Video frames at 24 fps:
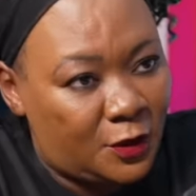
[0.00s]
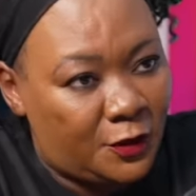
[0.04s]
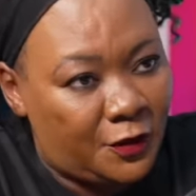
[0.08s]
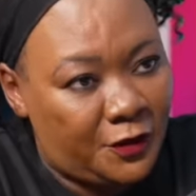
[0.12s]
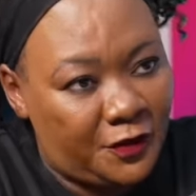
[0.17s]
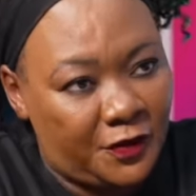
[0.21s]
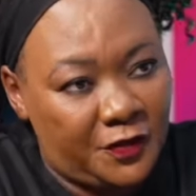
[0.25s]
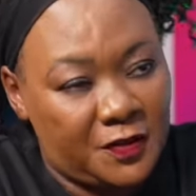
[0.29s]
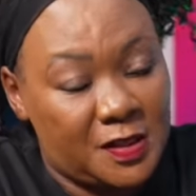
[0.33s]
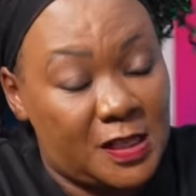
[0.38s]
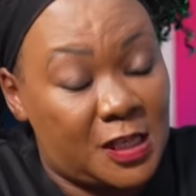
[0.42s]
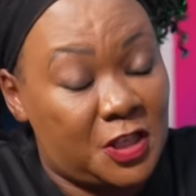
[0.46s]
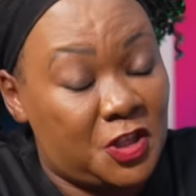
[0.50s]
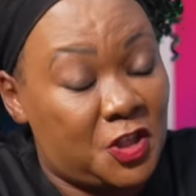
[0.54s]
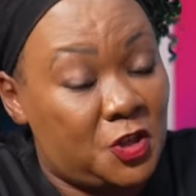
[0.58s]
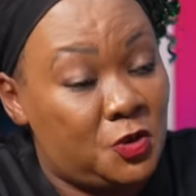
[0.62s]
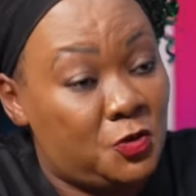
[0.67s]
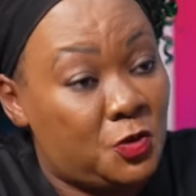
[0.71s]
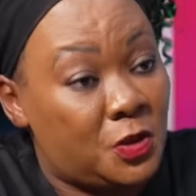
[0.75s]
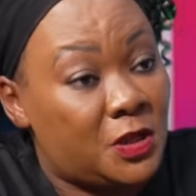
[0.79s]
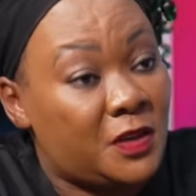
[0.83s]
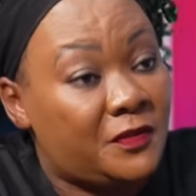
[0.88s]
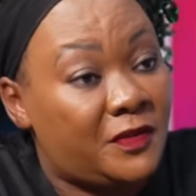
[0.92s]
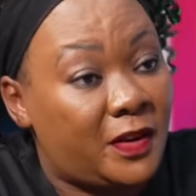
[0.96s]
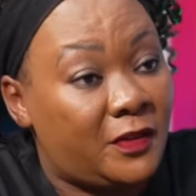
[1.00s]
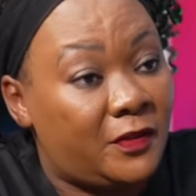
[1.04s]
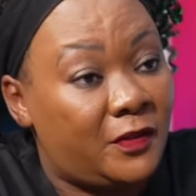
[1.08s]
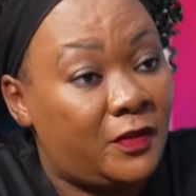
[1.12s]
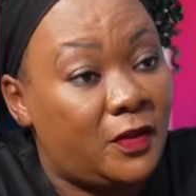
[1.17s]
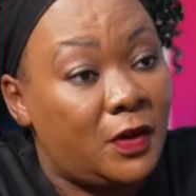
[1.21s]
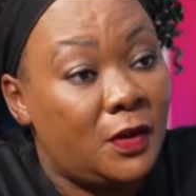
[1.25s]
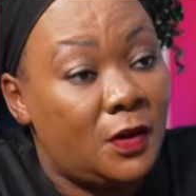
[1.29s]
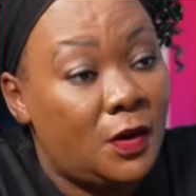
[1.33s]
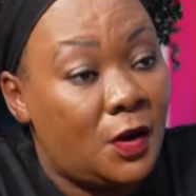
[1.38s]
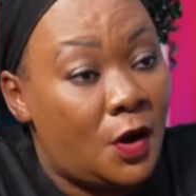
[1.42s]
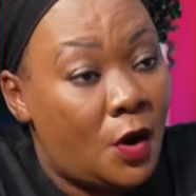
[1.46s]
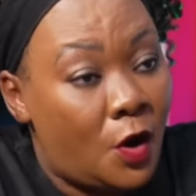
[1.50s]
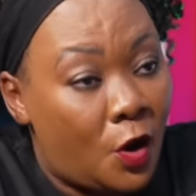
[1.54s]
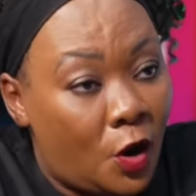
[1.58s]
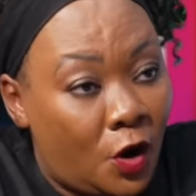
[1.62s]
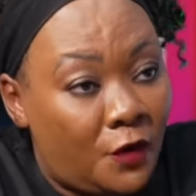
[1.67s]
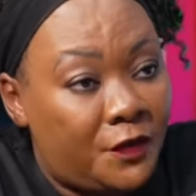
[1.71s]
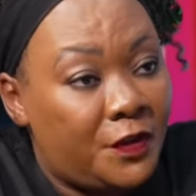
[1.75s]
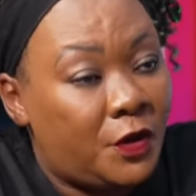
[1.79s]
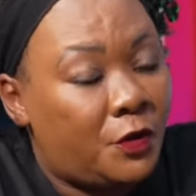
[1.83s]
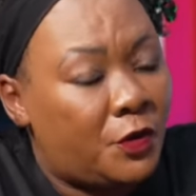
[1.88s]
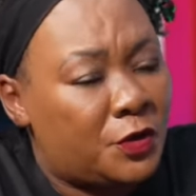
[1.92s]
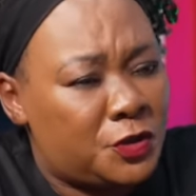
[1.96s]
of Section 25
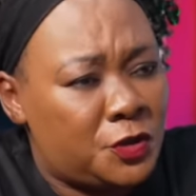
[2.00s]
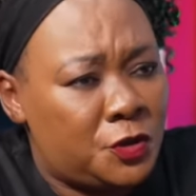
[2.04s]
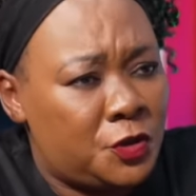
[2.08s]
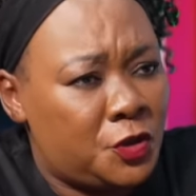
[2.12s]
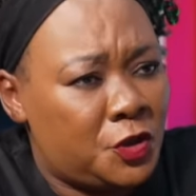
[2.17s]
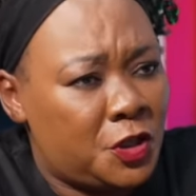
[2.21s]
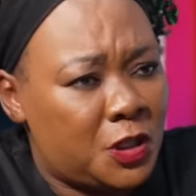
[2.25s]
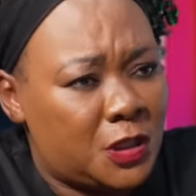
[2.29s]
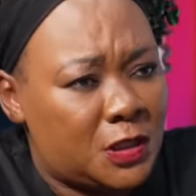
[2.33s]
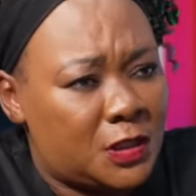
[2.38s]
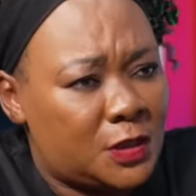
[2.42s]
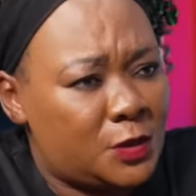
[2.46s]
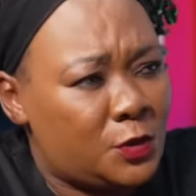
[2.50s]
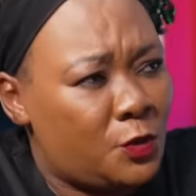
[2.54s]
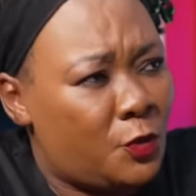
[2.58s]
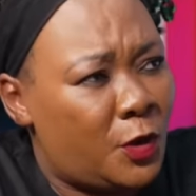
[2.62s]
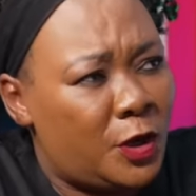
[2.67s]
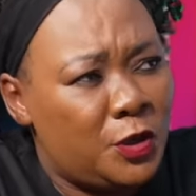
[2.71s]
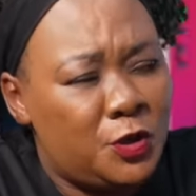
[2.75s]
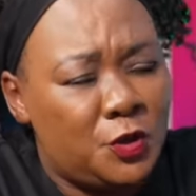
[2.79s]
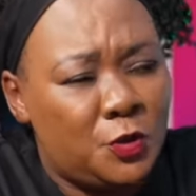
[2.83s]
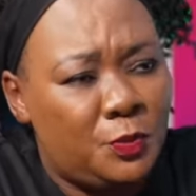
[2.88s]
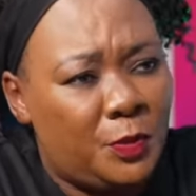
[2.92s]
of the Constitution. So, what do